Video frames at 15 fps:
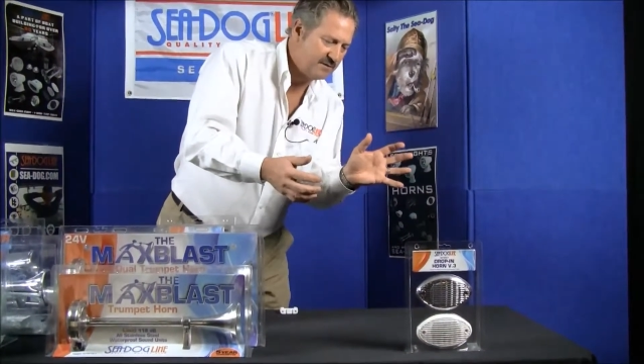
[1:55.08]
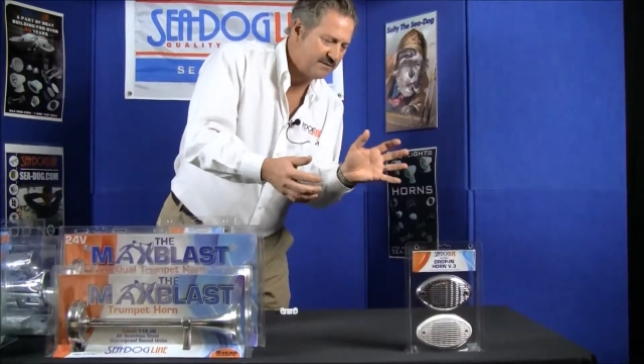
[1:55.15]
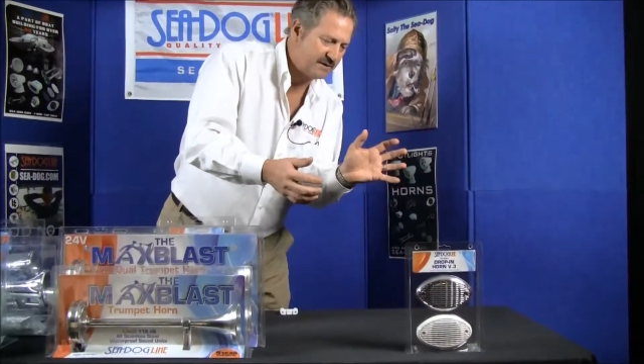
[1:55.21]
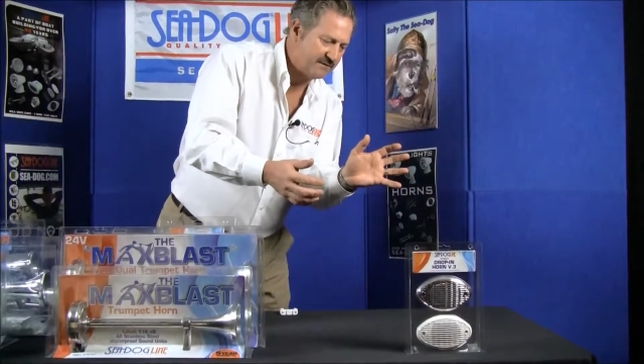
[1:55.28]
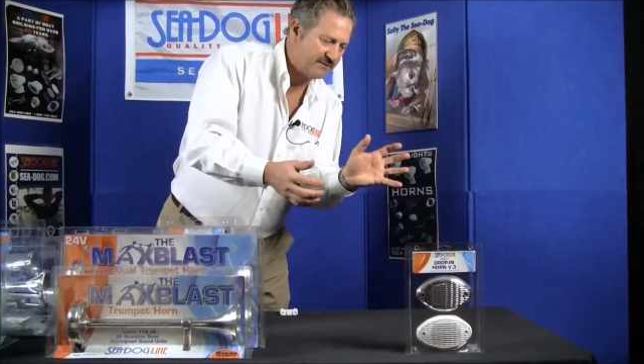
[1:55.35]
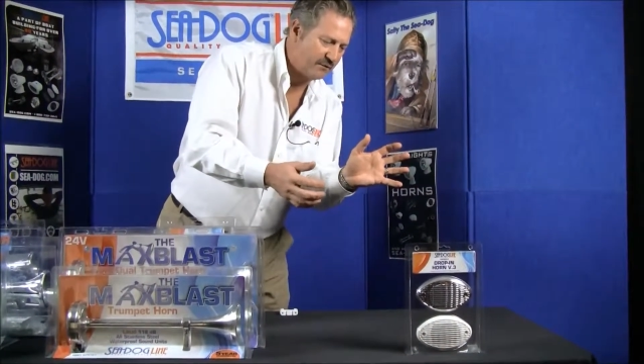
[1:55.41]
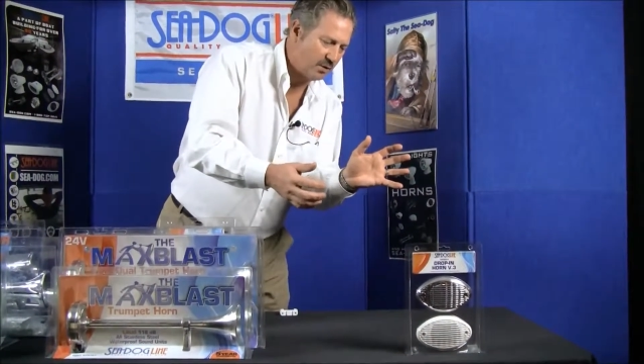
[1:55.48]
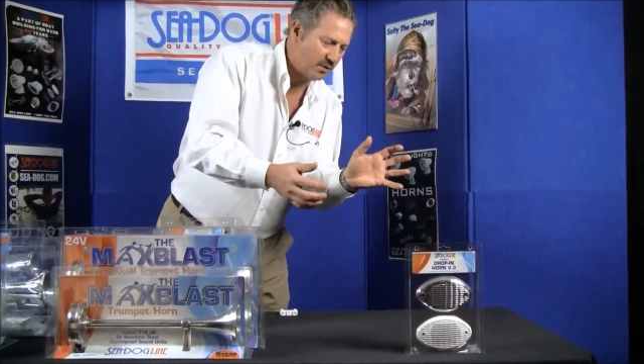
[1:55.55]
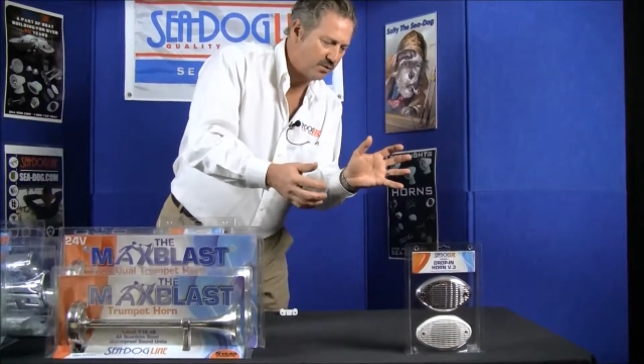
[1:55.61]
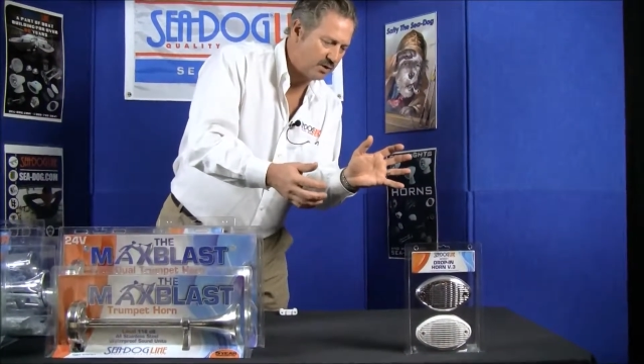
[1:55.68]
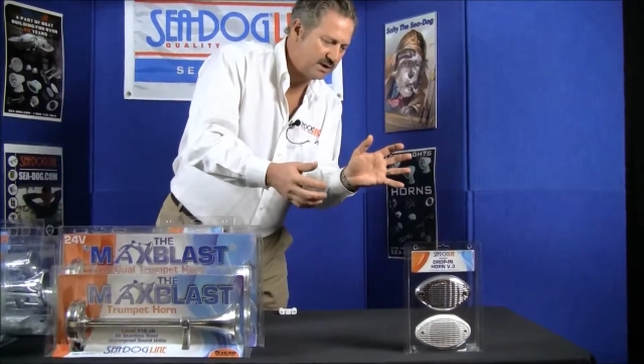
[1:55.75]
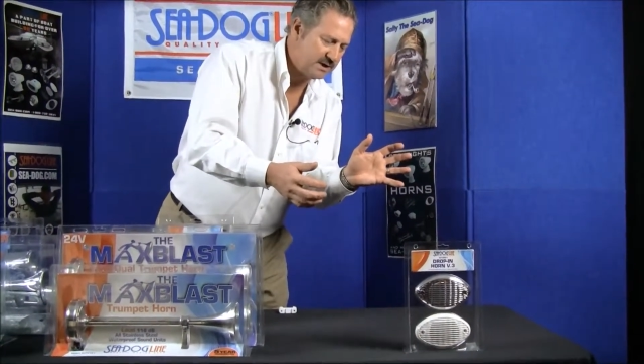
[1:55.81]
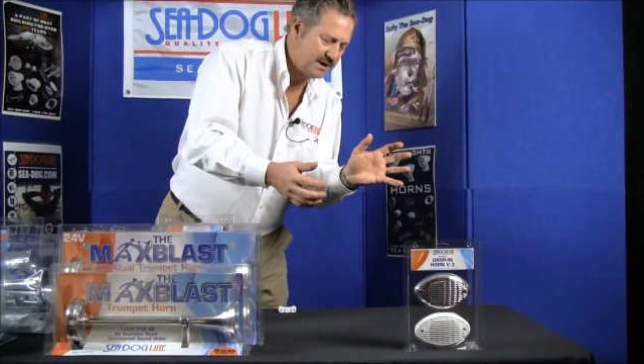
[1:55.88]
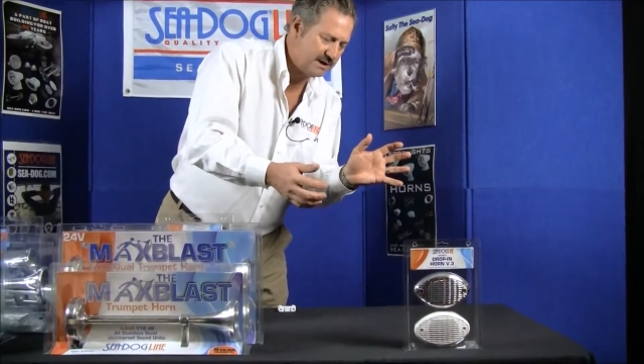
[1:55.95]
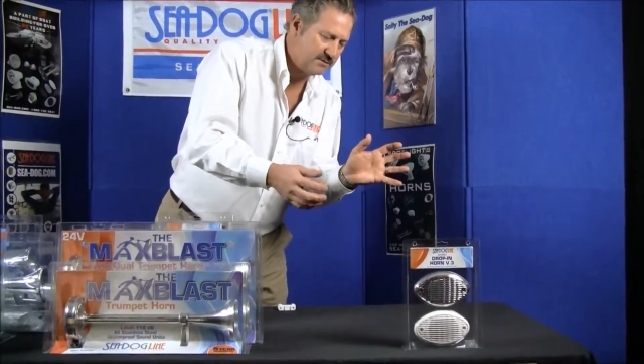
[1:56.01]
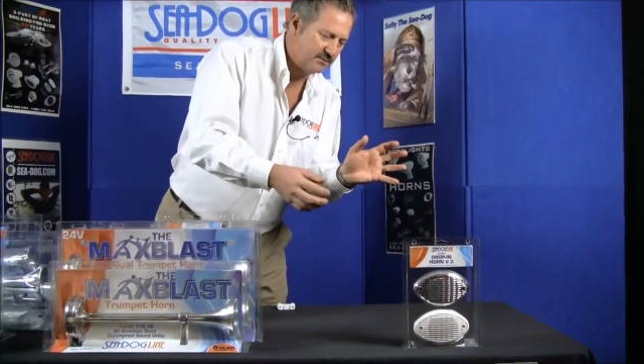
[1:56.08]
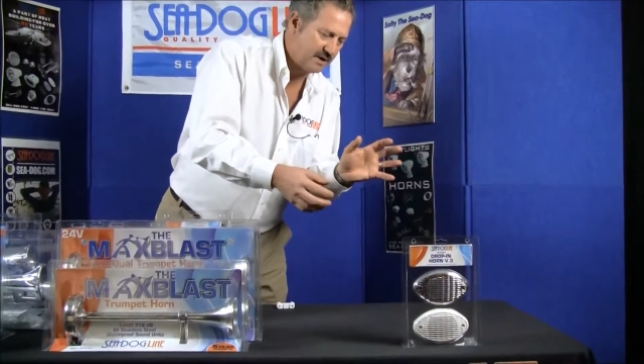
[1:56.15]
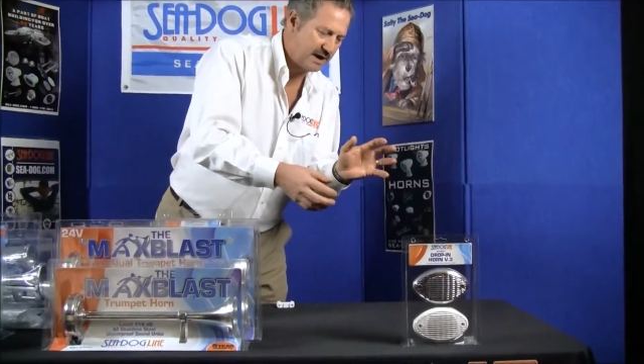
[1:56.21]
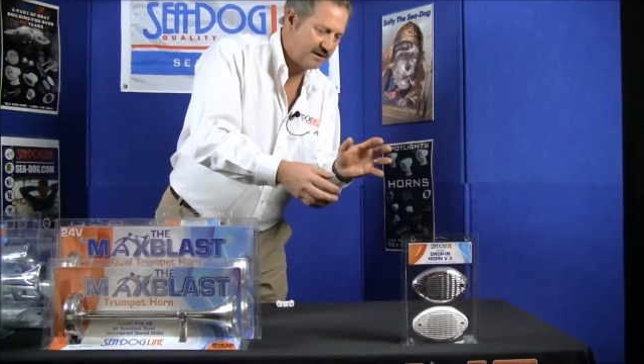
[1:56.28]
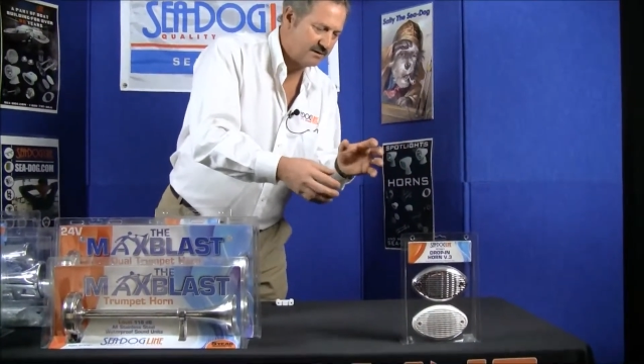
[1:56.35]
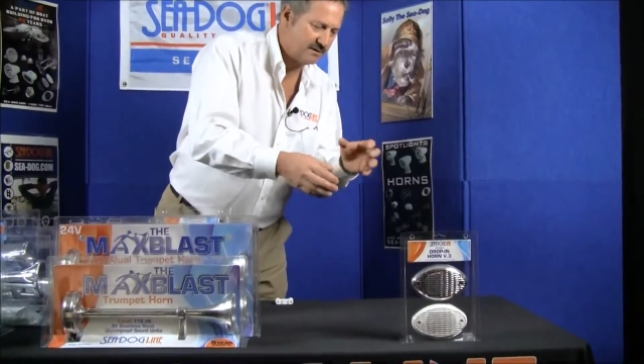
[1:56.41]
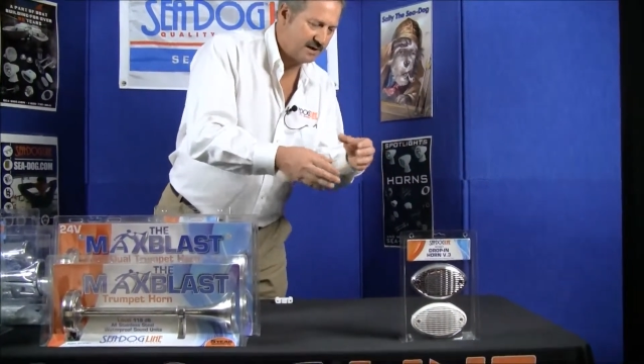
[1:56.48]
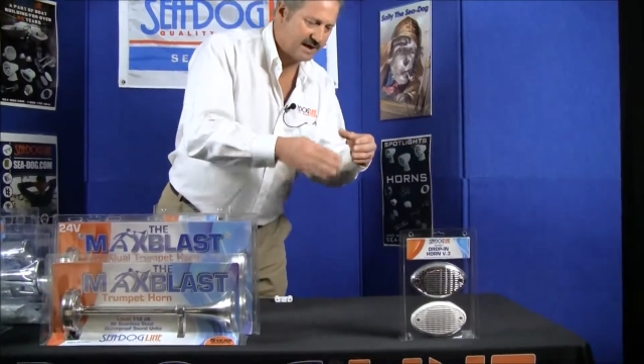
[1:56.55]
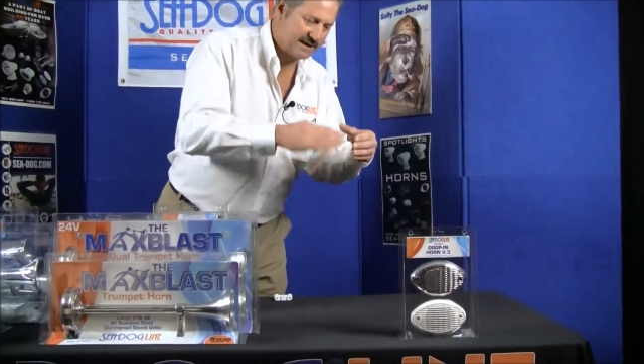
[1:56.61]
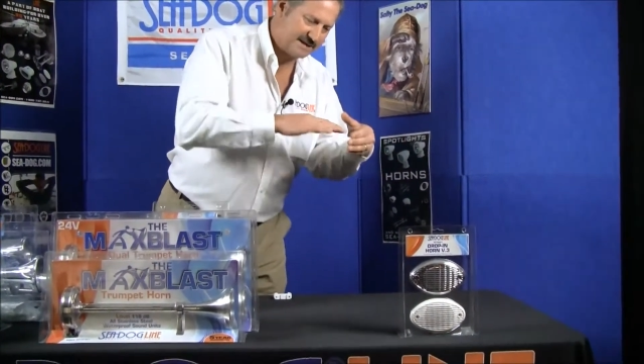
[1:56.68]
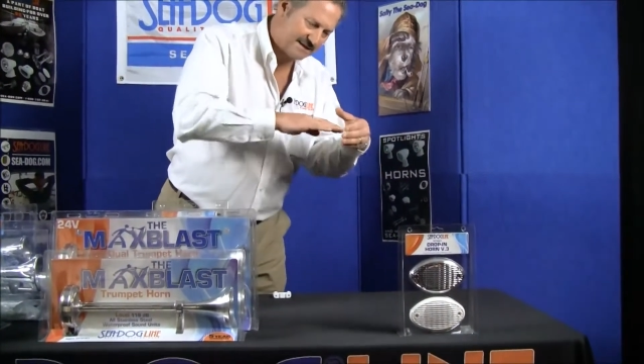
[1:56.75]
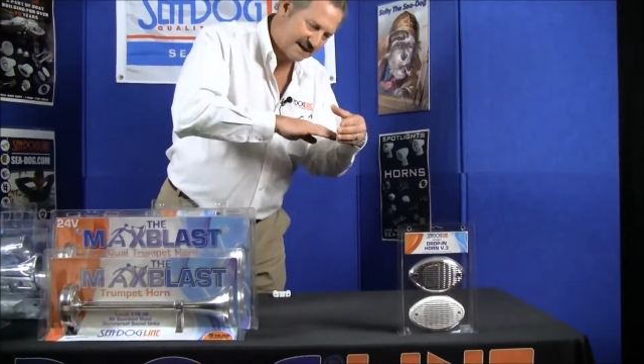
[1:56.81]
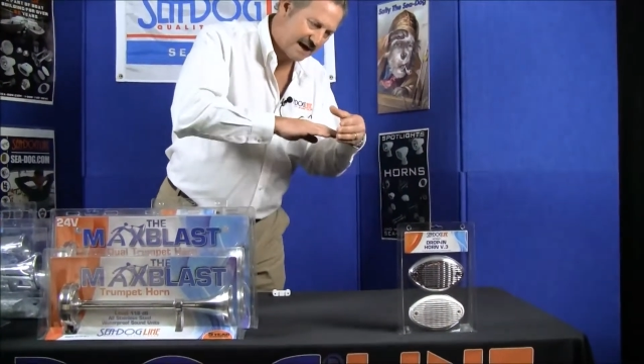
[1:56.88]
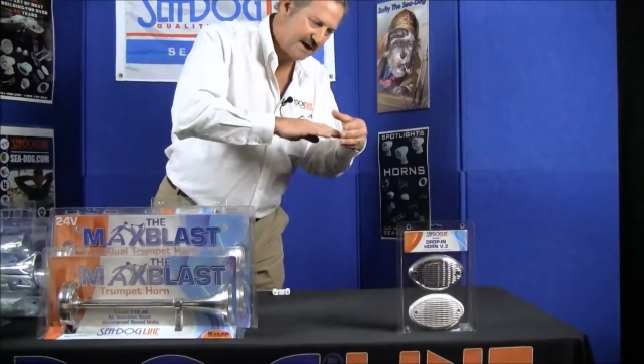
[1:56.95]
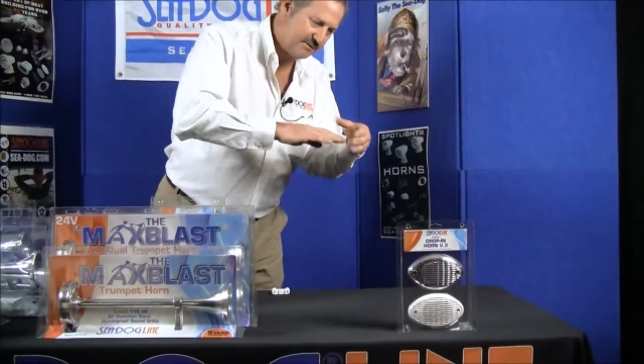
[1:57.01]
moving forward rather than
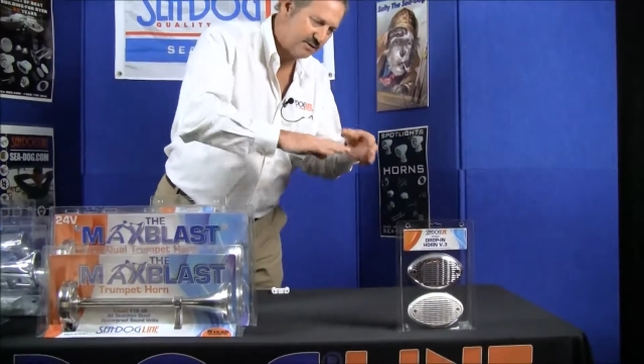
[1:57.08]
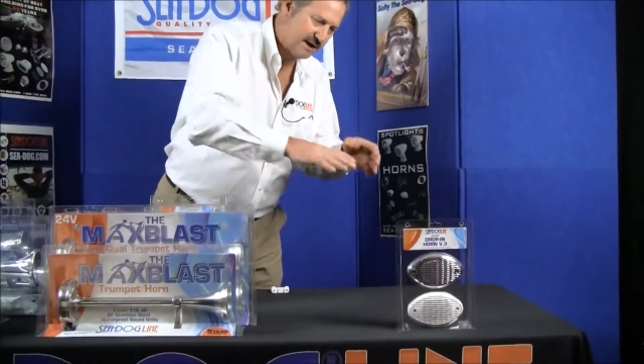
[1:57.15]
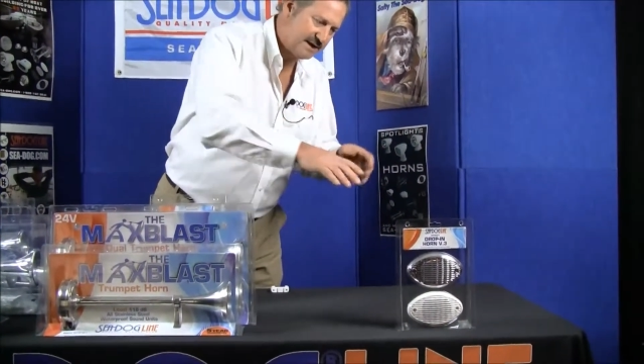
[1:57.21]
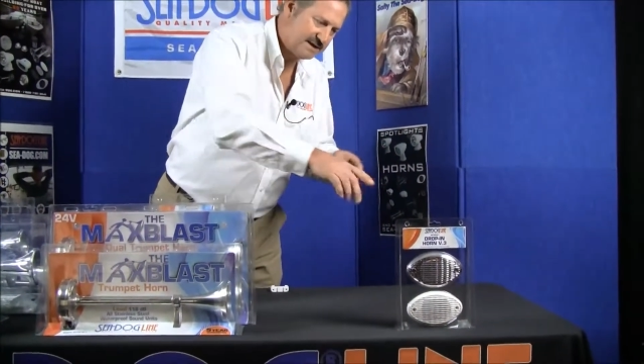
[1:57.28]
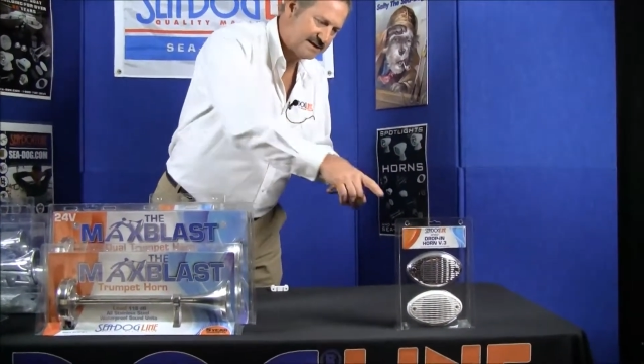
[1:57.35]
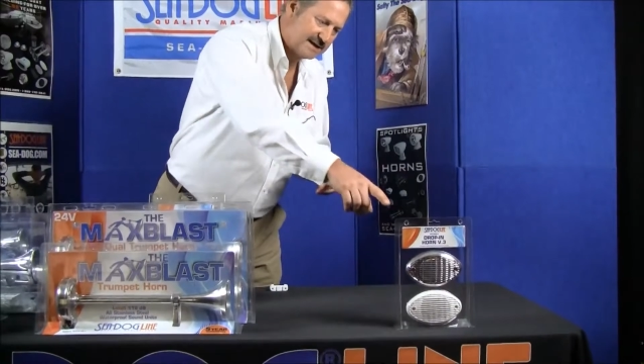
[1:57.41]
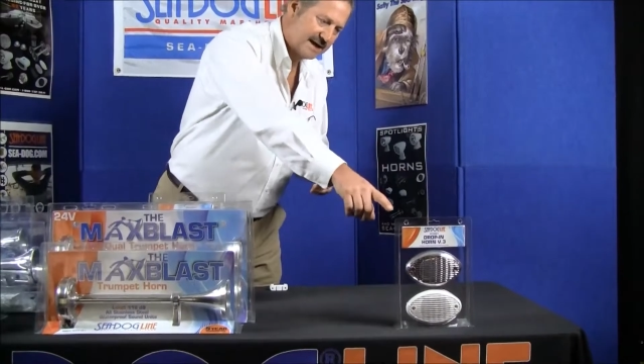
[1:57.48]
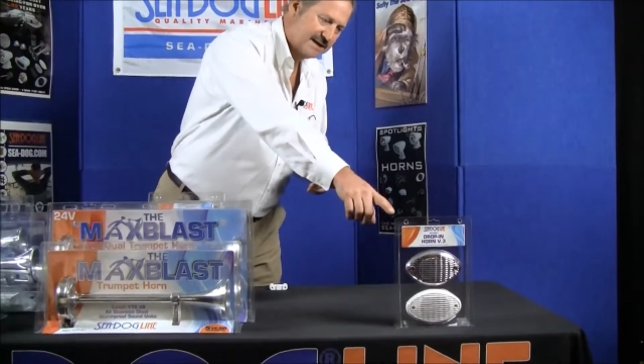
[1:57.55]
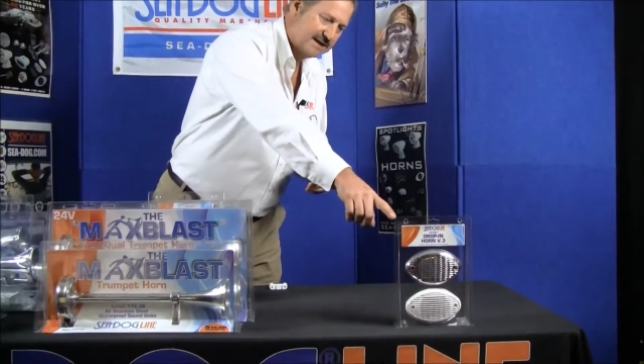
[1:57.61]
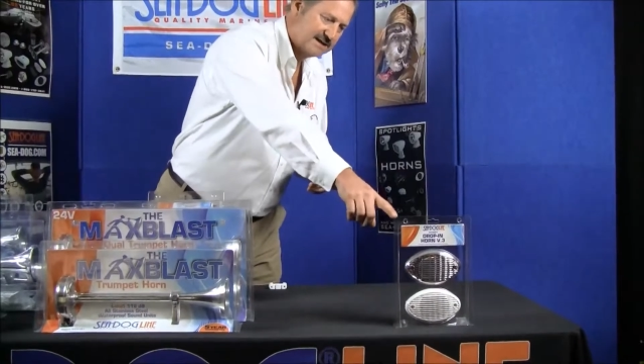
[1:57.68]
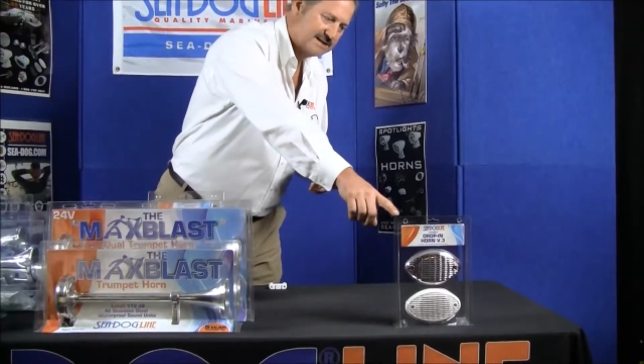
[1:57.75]
sideways, and